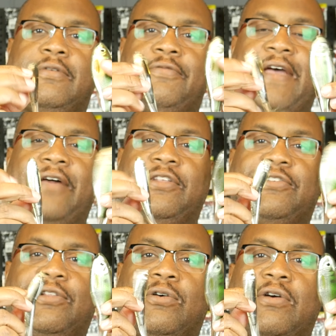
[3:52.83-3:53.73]
found
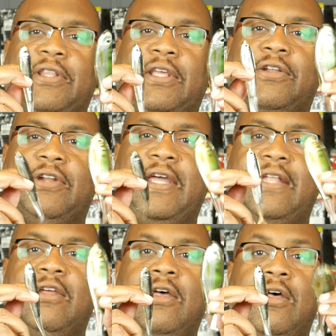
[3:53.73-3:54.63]
this lure on the
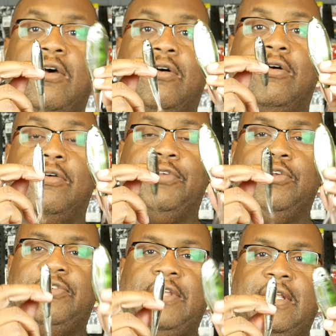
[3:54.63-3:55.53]
internet, or have
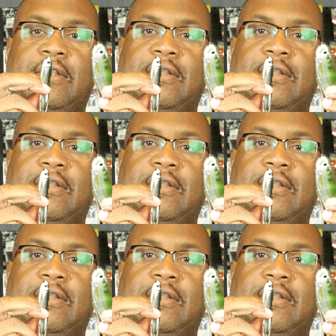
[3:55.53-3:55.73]
used it,